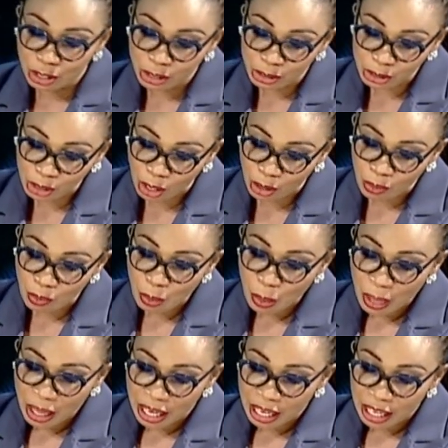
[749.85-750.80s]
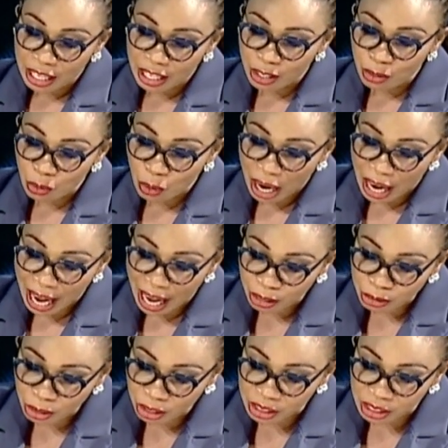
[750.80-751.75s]
So how
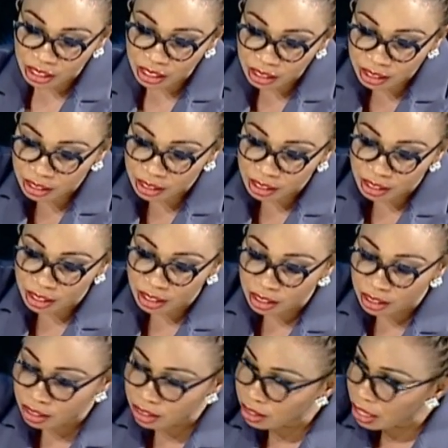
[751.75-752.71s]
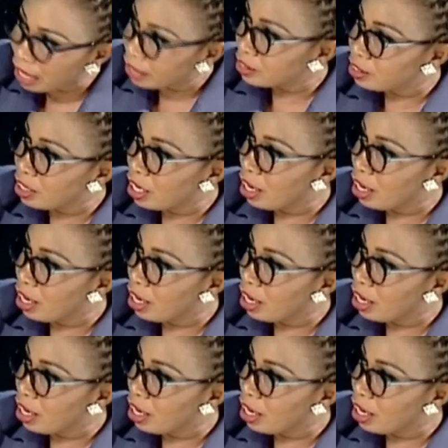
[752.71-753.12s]
does this SDR